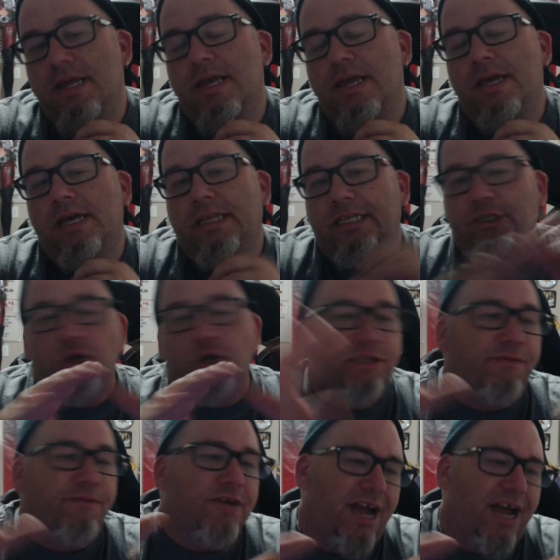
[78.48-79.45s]
there's all
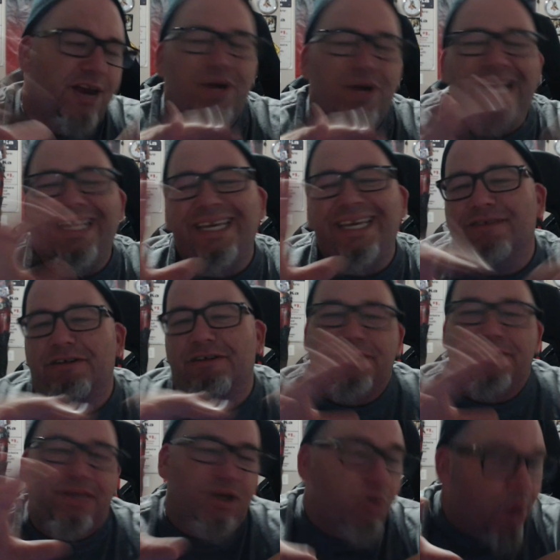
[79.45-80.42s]
different kinds. I don't want to, like, give
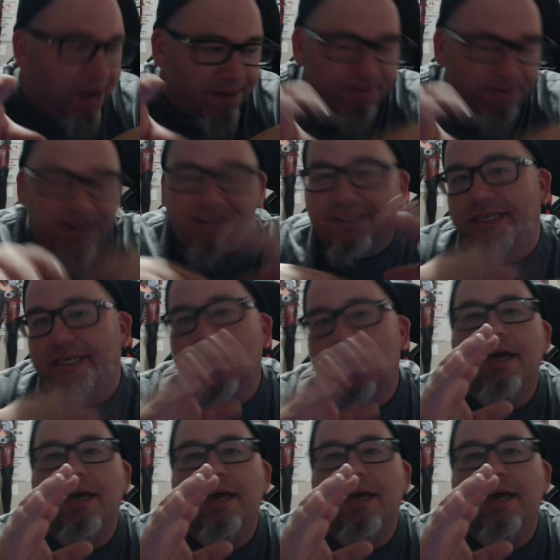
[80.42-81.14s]
everything away because